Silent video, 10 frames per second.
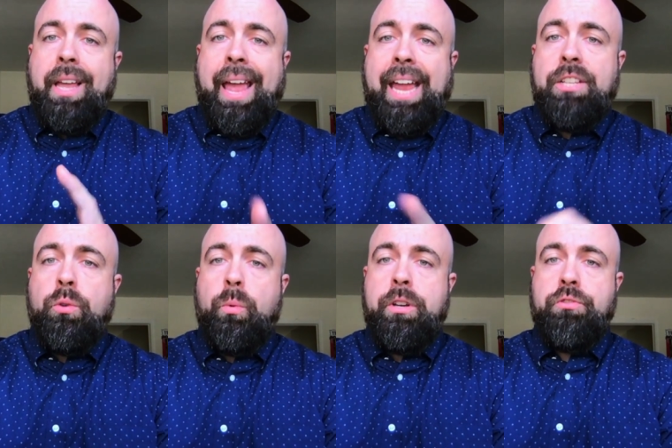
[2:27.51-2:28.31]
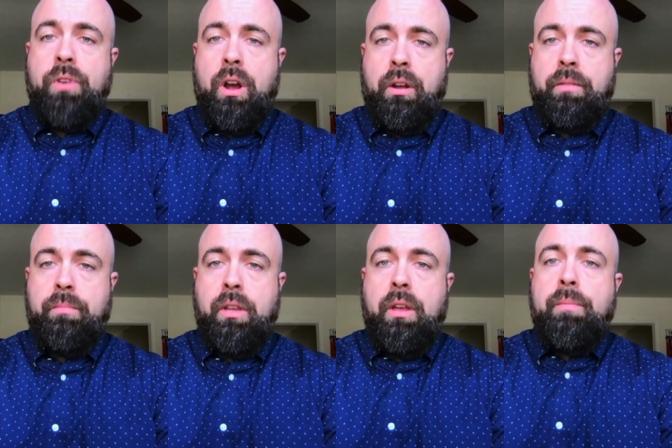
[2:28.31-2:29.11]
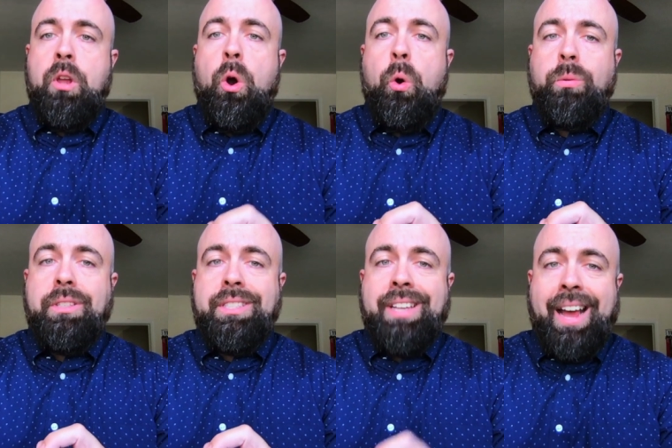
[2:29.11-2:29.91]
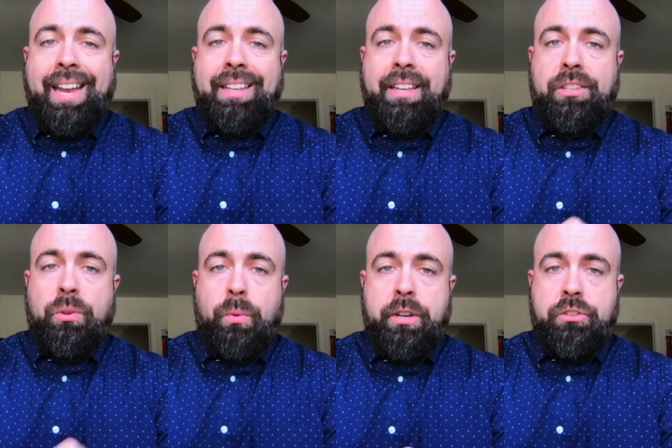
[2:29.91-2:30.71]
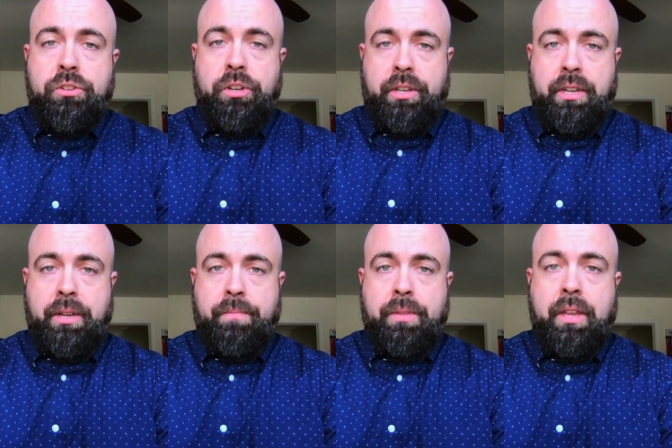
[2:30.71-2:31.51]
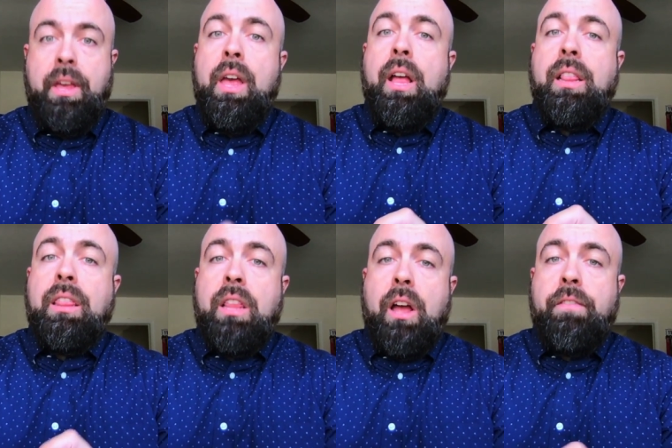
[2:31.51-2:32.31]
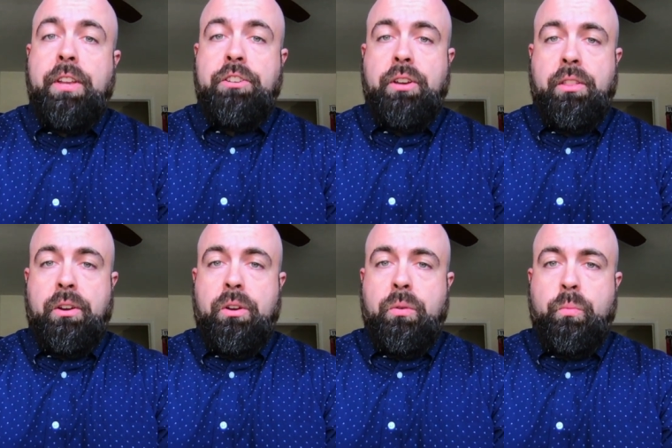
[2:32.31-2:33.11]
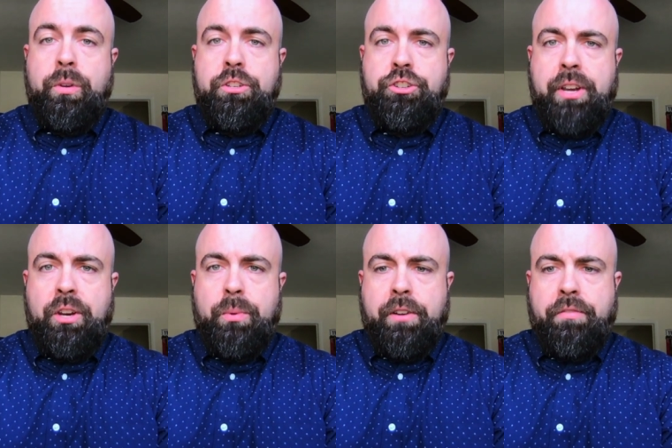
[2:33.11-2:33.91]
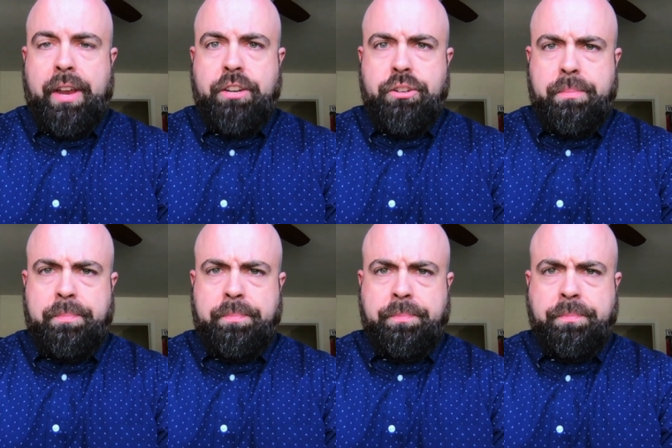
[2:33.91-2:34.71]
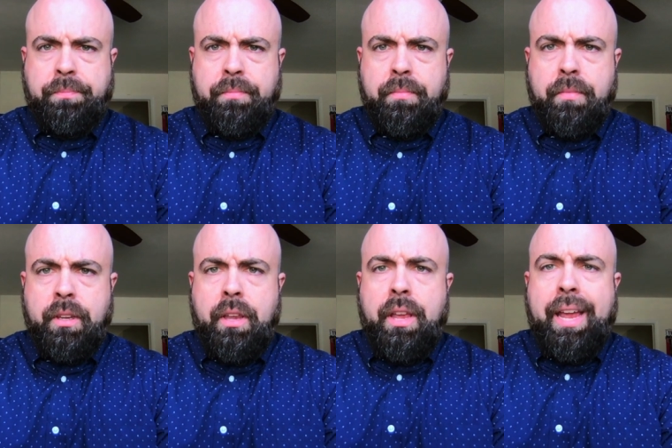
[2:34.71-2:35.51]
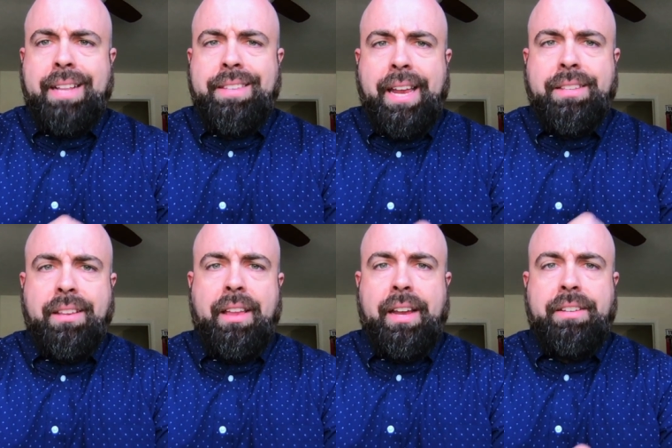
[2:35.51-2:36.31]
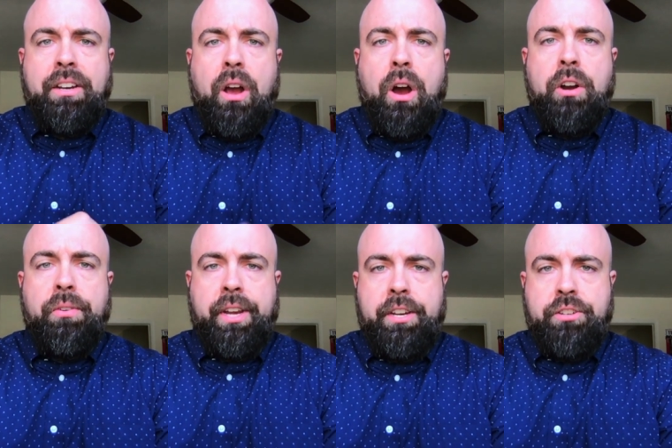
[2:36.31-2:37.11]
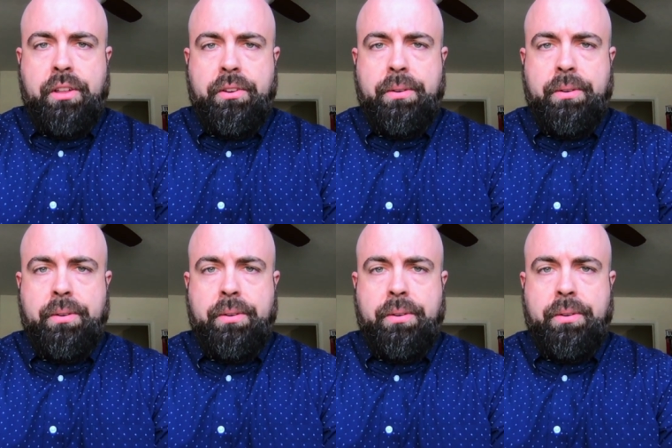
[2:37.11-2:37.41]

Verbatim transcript: Hate what is wrong. Hold tightly to what is good. Love each other with genuine affection. And take delight in honoring each other.